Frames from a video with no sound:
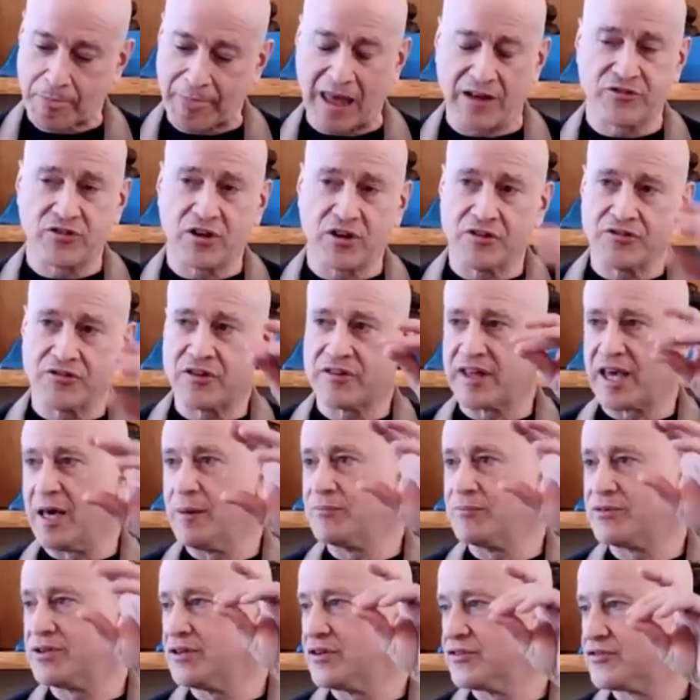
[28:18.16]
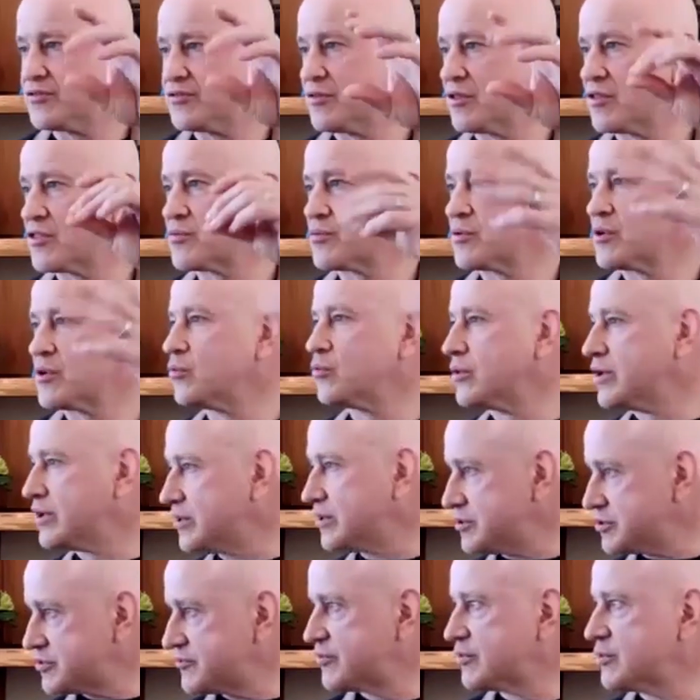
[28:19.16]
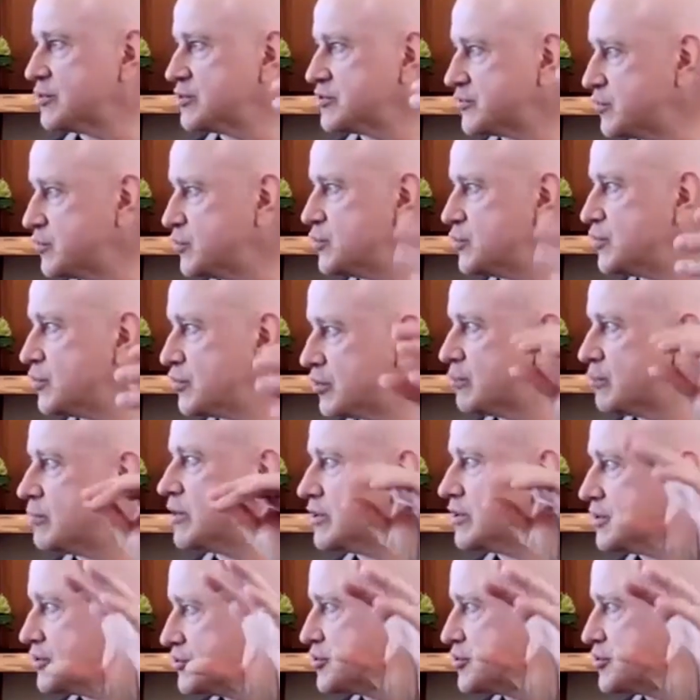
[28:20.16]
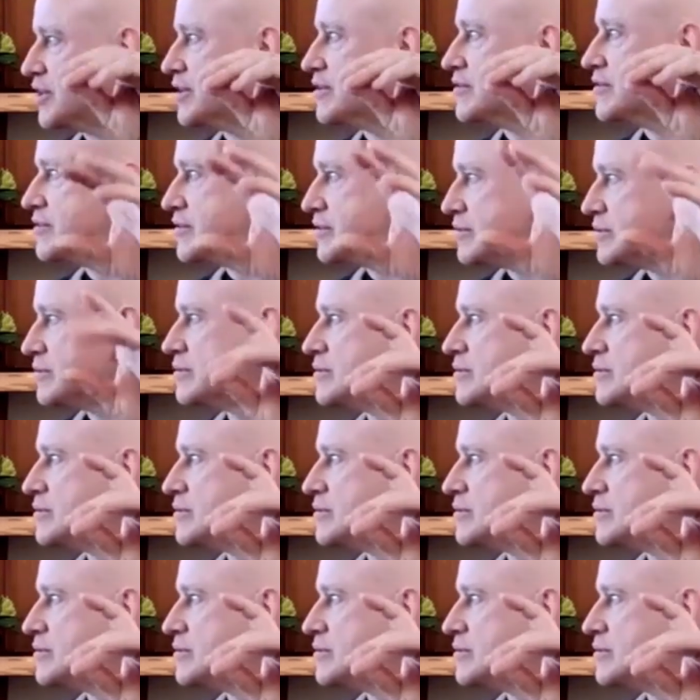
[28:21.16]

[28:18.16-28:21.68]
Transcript: It's also the emptiness of the three wheels, for those of you who know the meal chant.